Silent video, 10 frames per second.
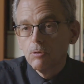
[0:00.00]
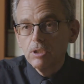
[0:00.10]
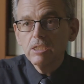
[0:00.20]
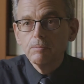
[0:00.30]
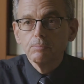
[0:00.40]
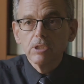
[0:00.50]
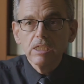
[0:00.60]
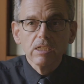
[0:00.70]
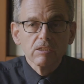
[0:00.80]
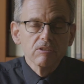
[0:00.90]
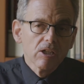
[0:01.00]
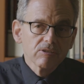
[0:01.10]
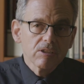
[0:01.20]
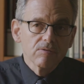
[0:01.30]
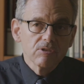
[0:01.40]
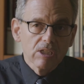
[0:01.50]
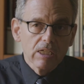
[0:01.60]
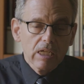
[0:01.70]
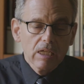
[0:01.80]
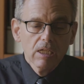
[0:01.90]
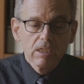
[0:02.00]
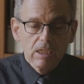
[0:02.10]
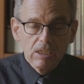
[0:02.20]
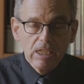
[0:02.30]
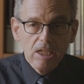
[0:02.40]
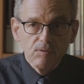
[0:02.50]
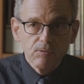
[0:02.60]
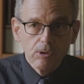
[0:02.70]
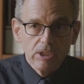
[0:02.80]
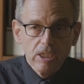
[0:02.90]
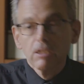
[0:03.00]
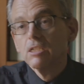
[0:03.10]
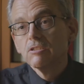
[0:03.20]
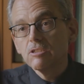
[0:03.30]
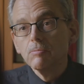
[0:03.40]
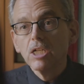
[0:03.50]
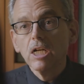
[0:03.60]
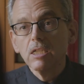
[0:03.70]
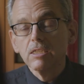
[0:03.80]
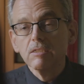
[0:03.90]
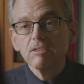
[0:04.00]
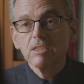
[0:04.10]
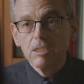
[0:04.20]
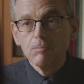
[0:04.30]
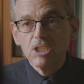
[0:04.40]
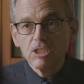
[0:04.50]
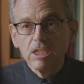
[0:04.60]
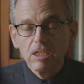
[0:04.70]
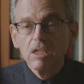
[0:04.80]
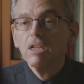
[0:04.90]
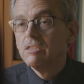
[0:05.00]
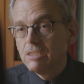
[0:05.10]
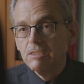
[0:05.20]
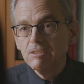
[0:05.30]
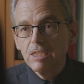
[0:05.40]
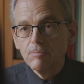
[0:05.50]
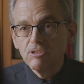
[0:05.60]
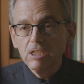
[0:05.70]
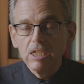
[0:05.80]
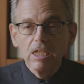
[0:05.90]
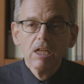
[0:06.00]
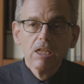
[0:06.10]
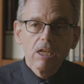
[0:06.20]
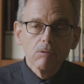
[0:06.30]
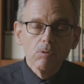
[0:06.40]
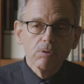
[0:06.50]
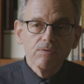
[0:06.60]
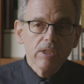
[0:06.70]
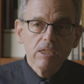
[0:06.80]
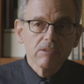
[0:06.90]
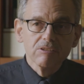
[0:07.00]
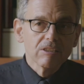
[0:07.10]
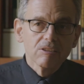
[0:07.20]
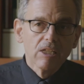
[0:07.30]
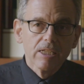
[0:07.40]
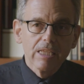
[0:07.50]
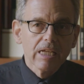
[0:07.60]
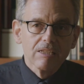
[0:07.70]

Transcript: We did a pretty exhaustive study in California, some colleagues in Michigan did the same study, and what we found is it's not that.